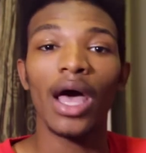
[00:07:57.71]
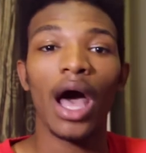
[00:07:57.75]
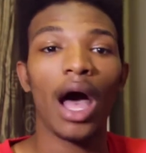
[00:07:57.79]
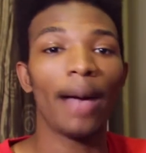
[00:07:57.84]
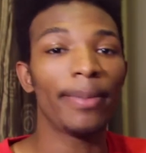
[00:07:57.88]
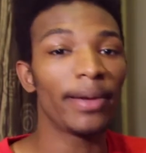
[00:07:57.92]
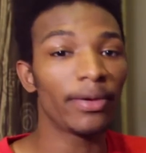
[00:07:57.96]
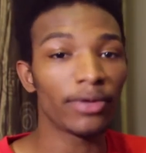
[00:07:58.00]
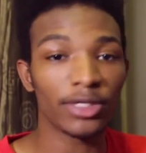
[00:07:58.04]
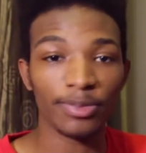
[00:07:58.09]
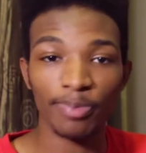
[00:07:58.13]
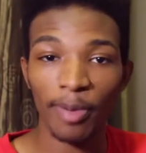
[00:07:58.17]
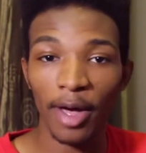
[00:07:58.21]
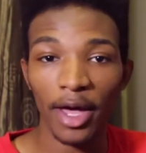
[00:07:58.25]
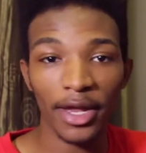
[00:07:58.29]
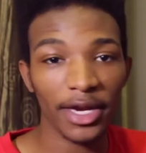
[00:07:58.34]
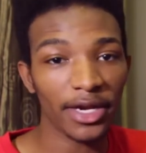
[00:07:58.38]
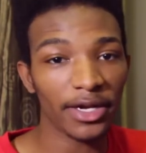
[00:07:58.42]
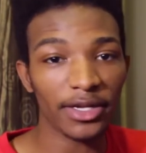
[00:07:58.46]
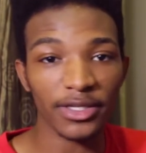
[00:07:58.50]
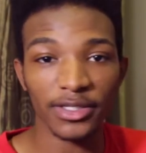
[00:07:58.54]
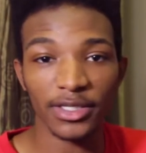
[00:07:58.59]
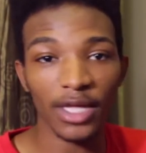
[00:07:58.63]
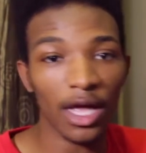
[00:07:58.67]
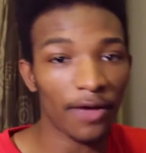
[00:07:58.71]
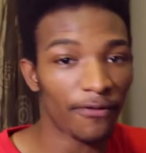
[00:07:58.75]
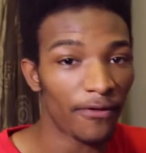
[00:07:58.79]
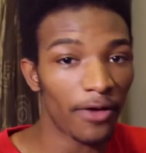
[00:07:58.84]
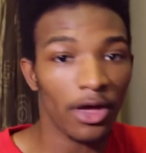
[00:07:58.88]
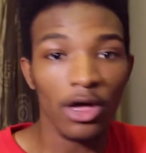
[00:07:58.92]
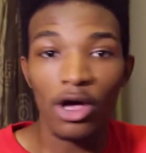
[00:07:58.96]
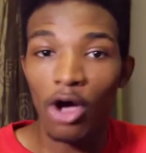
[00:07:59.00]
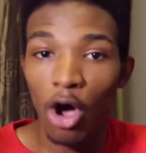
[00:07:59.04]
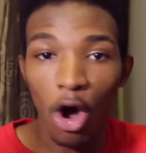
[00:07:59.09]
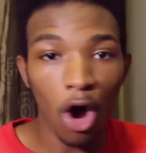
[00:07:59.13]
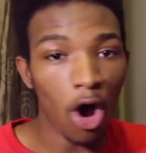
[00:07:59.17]
I'll be responding to stuff
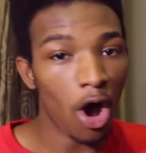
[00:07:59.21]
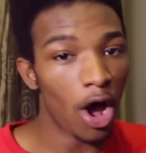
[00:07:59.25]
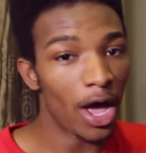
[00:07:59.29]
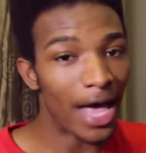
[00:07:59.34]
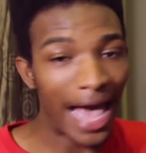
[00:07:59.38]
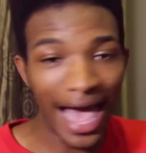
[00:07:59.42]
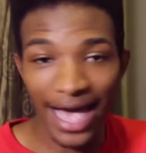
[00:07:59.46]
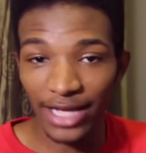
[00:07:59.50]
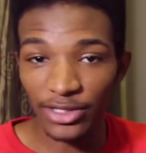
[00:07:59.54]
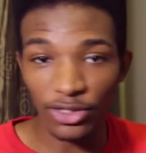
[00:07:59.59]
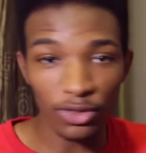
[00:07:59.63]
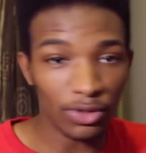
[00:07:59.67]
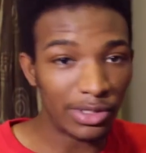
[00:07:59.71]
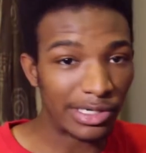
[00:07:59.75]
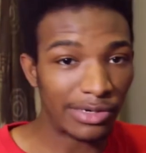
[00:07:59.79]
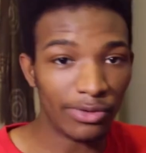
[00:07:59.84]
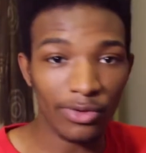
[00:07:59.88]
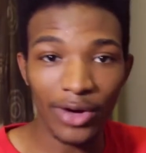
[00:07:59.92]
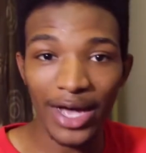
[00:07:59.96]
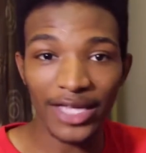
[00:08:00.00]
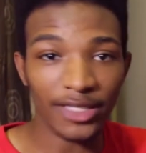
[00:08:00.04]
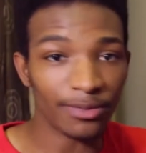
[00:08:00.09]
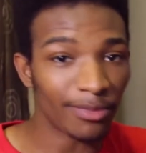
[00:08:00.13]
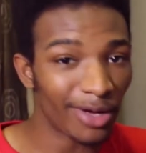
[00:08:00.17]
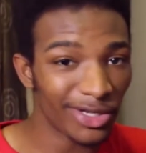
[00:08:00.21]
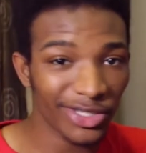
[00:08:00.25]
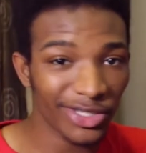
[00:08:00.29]
or uh, as usual as